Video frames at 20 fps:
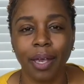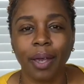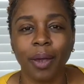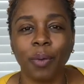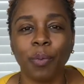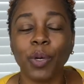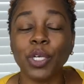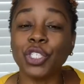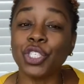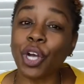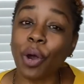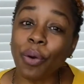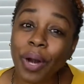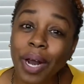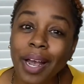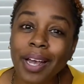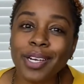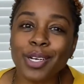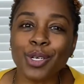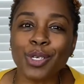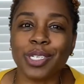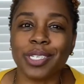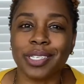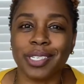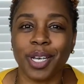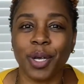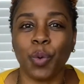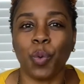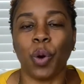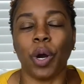When Jonah
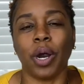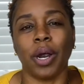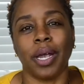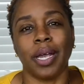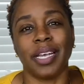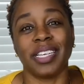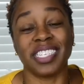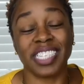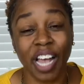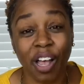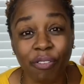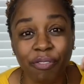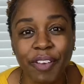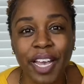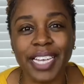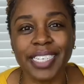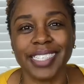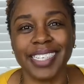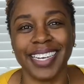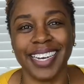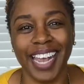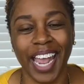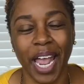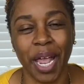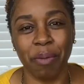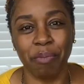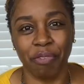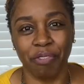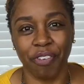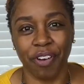understood where his salvation
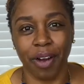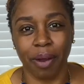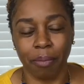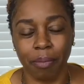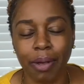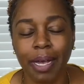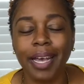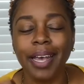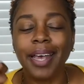came from,